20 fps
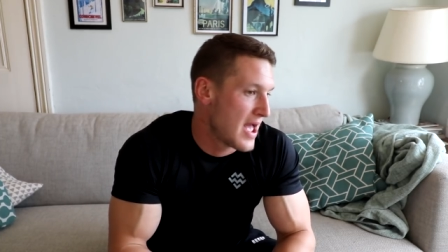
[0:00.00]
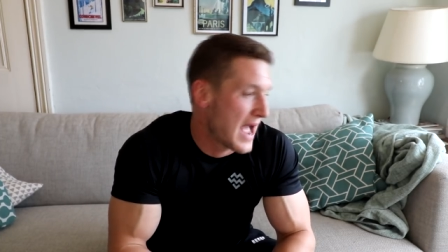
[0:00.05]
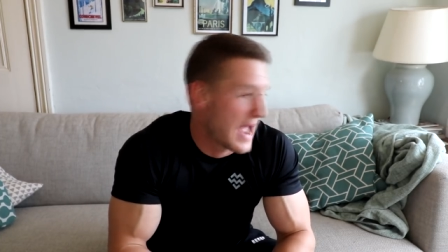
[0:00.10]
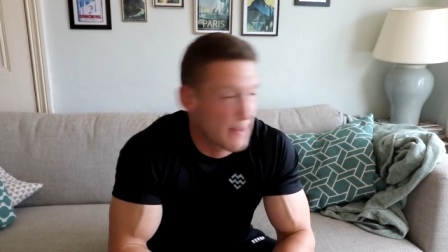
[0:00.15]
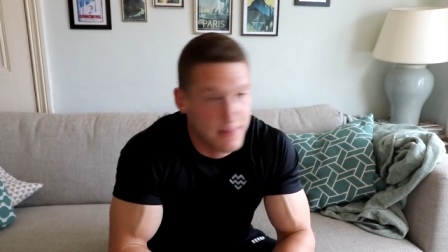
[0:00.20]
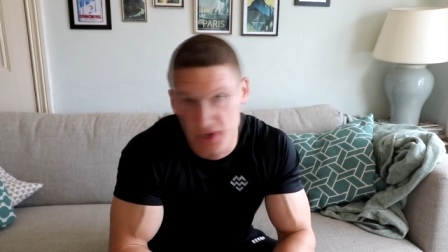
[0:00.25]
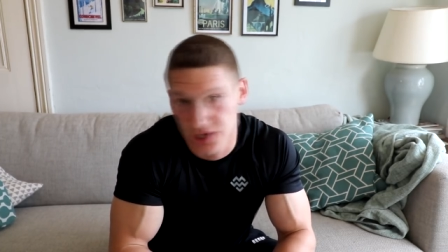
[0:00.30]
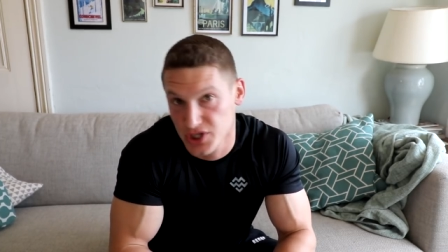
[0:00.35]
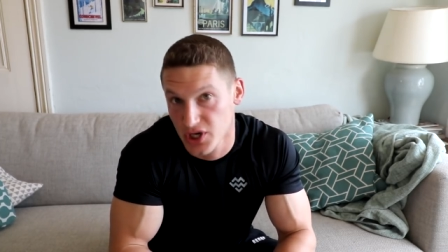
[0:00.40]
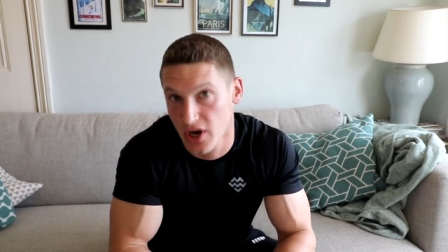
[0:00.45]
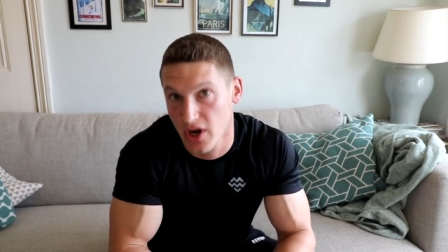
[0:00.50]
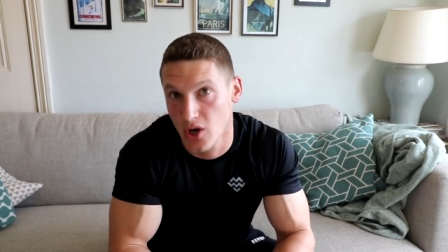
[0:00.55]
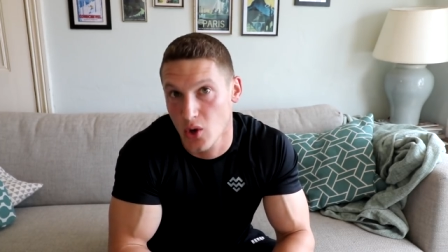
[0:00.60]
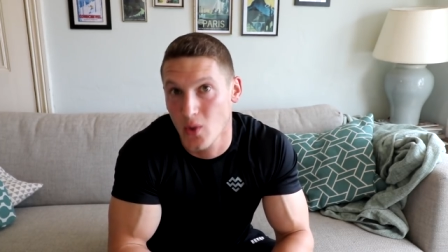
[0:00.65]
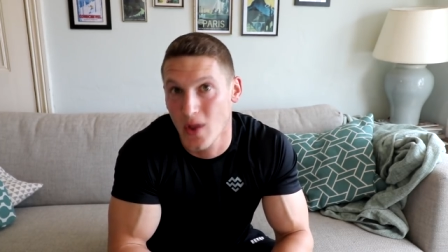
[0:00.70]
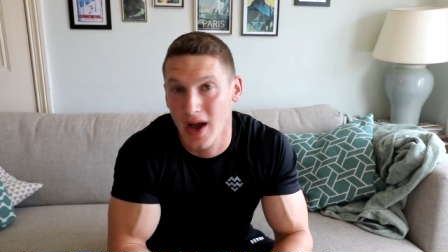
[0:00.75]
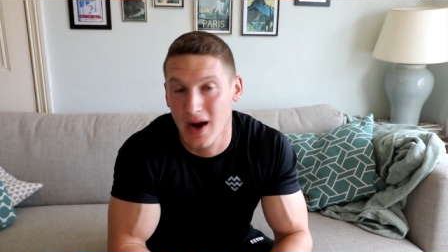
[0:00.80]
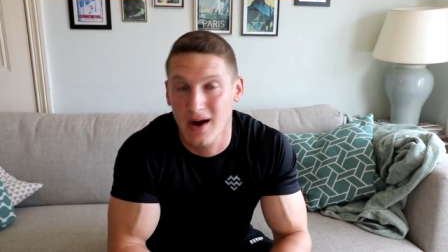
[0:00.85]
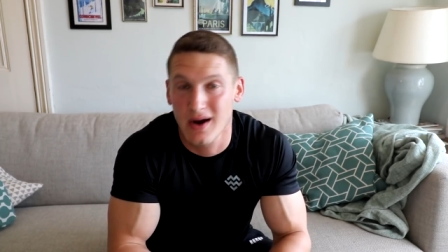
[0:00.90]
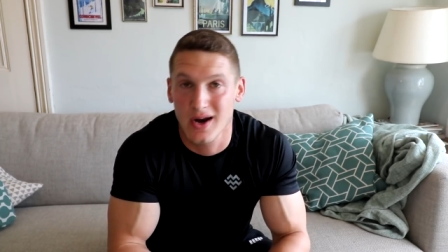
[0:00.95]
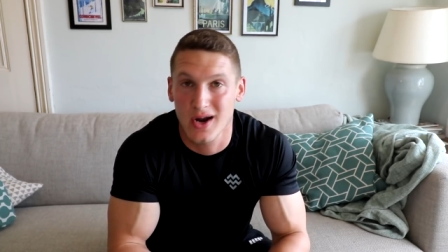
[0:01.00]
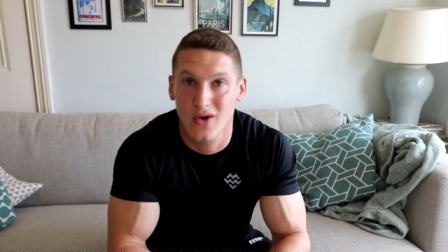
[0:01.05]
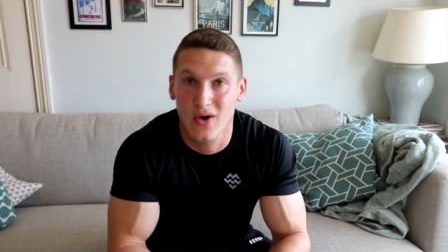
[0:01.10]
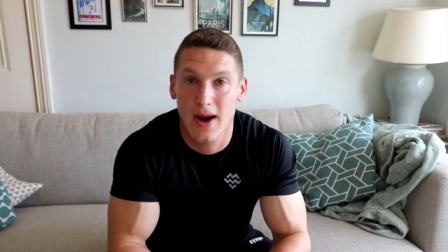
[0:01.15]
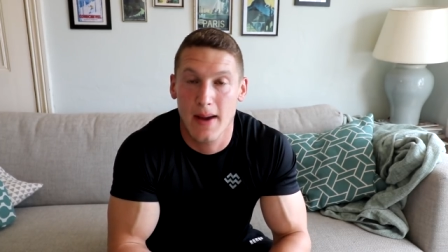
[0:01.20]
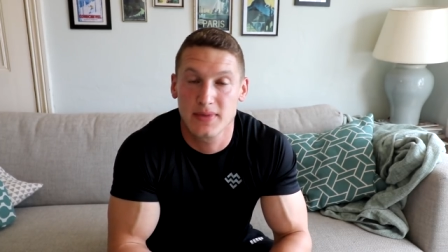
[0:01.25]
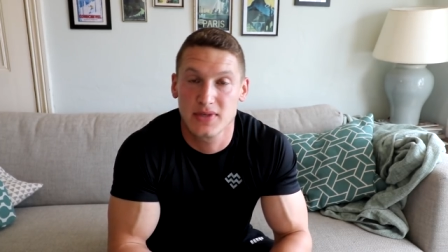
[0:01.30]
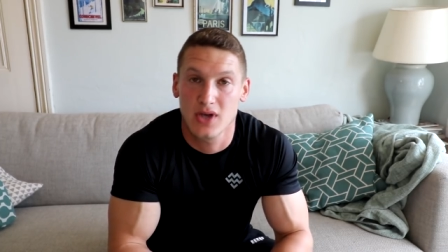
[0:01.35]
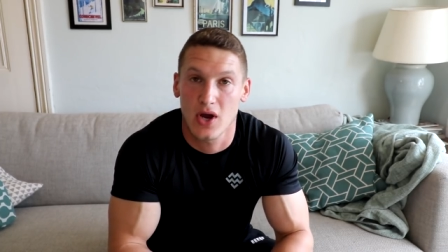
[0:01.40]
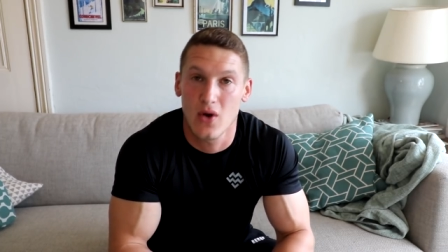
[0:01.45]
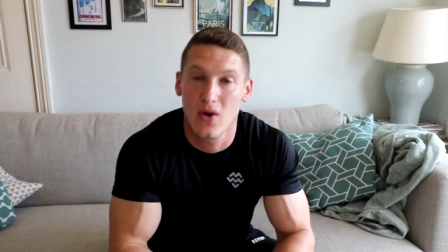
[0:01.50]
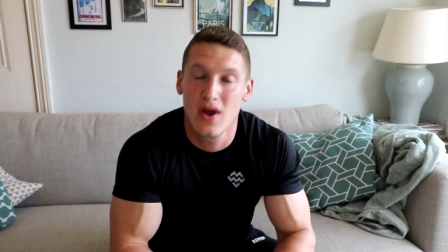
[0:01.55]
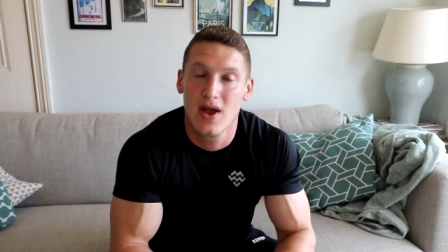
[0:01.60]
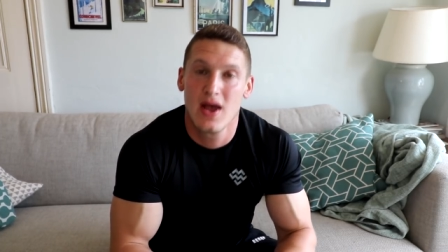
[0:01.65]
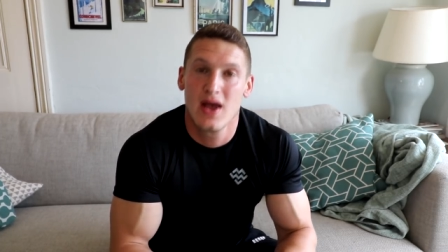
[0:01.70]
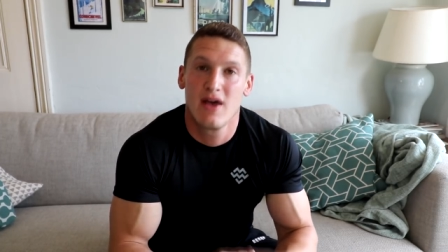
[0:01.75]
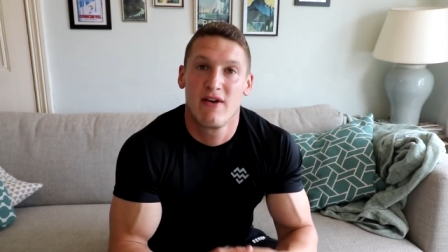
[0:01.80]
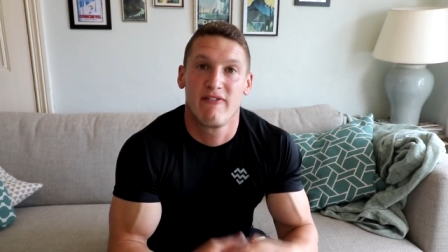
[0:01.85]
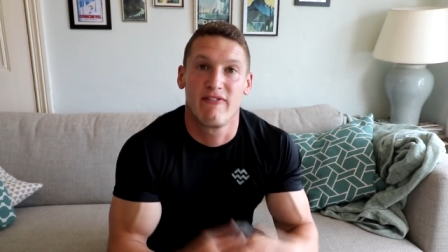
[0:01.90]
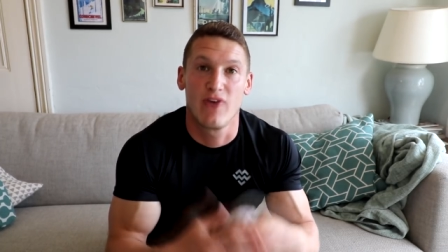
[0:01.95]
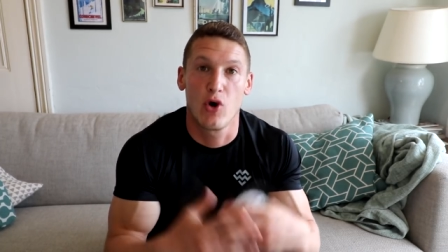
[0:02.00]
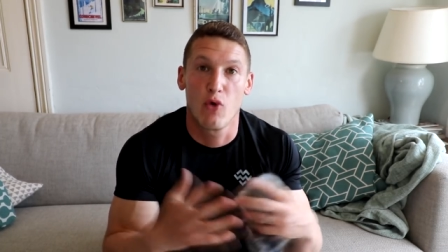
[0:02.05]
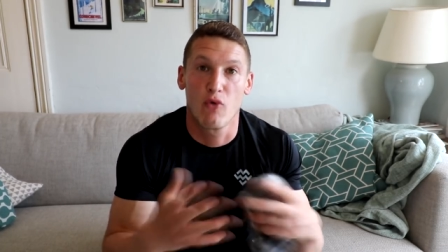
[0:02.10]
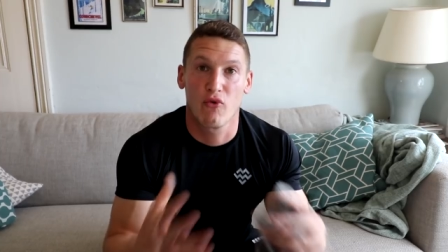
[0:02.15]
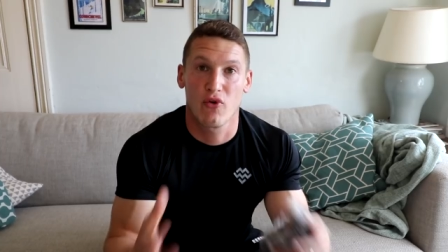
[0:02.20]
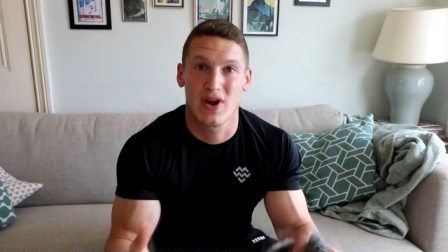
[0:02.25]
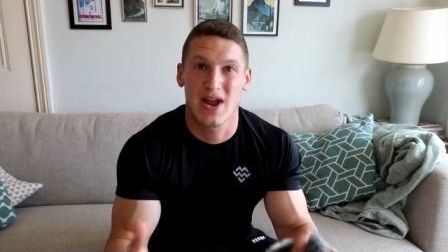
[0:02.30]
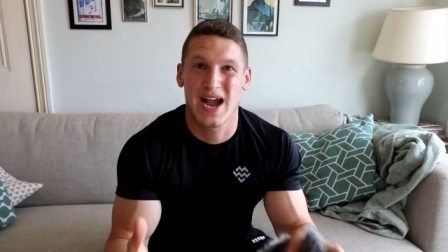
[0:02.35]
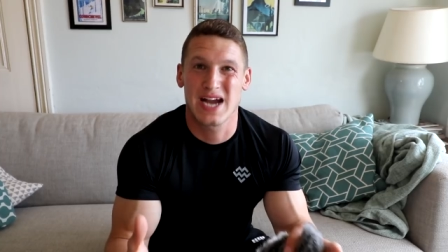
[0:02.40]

aperture and all that kind of crap. So feel free,